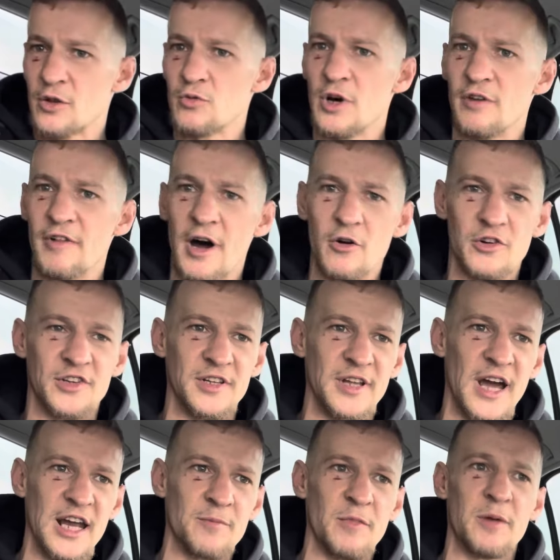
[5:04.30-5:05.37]
12 hours a
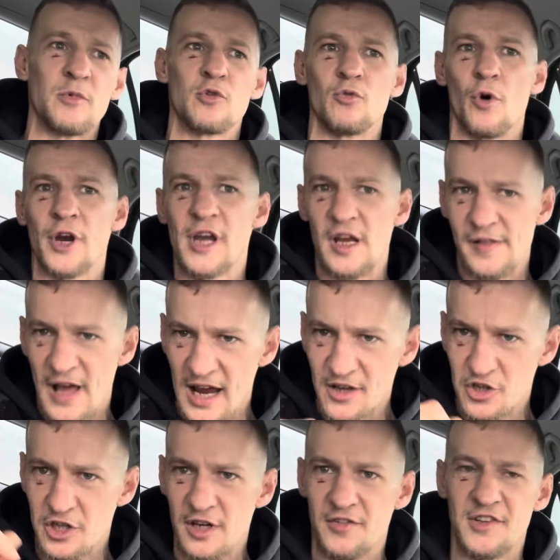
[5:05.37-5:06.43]
night, maybe working
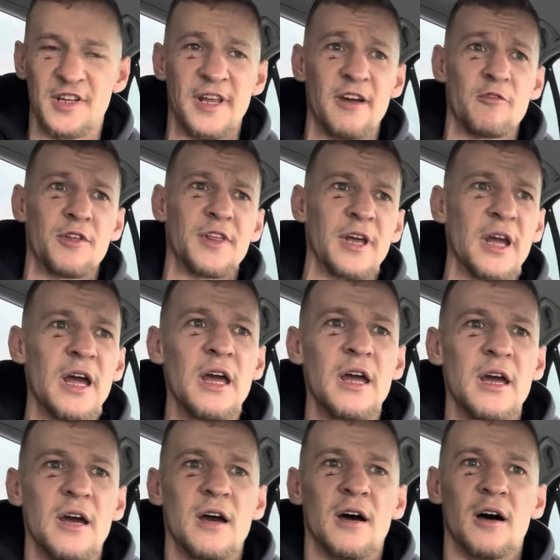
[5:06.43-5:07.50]
night shifts and everything.
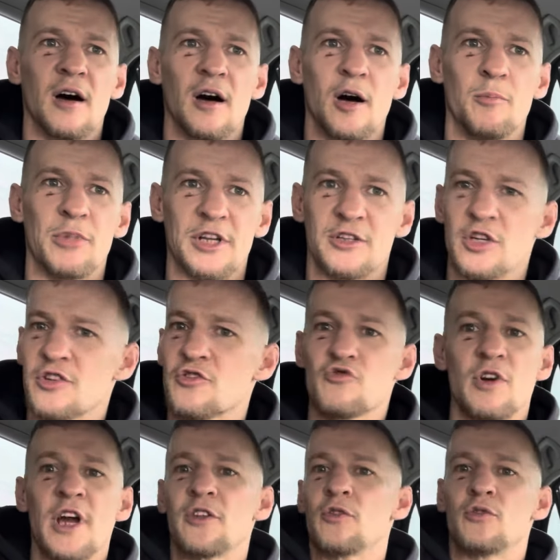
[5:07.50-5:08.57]
But just
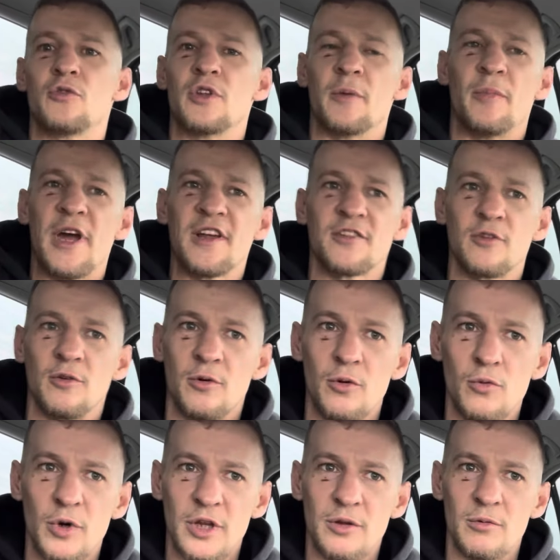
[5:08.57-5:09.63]
try to do the best
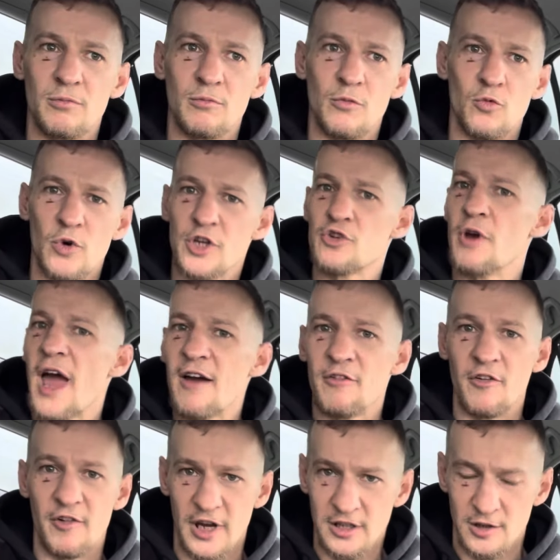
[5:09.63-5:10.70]
with what you have
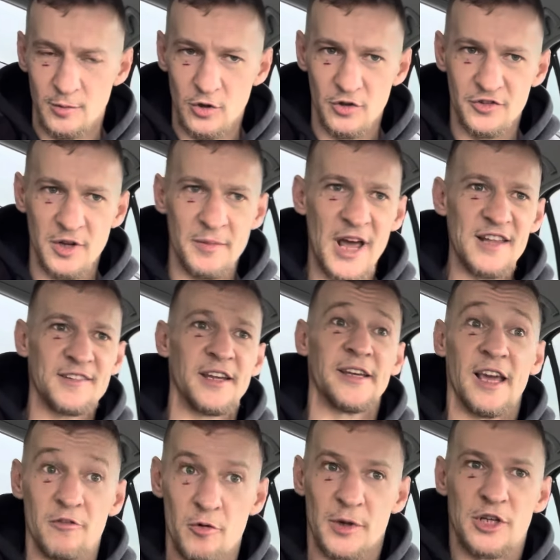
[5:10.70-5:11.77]
available. So I'm not
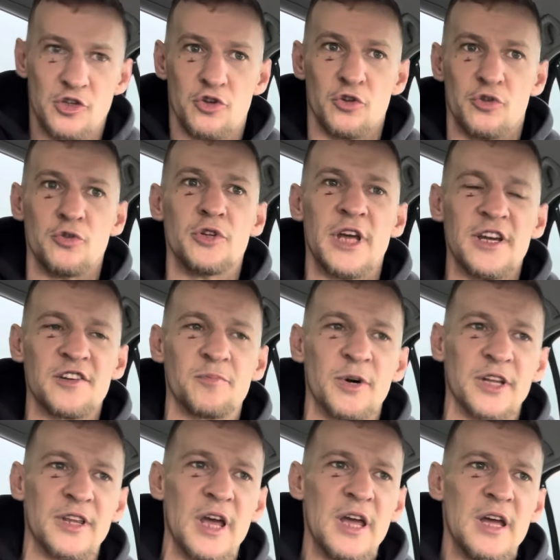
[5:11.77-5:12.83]
saying everybody should do this,
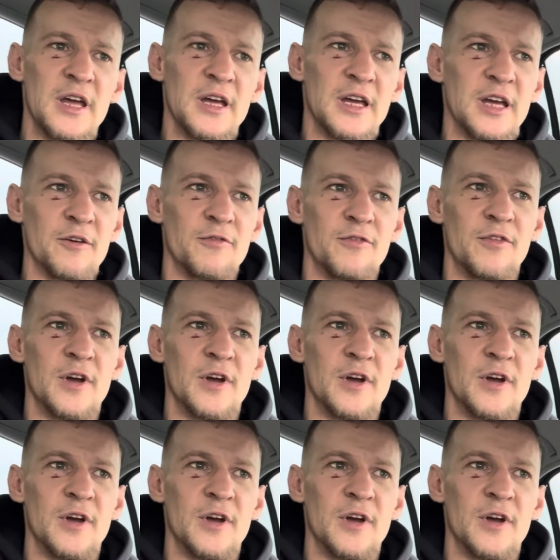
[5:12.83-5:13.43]
but if